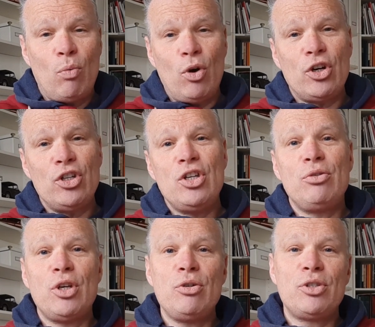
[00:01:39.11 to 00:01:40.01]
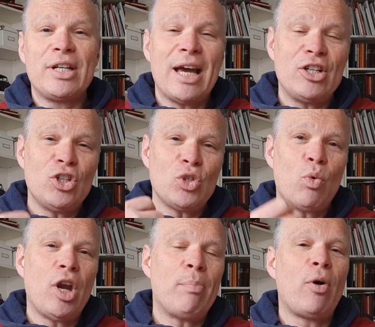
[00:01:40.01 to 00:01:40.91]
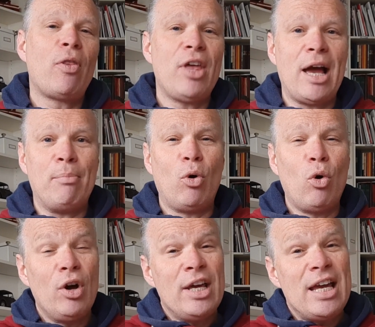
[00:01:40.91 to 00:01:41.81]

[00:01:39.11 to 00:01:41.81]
what can you do to get just one up on them or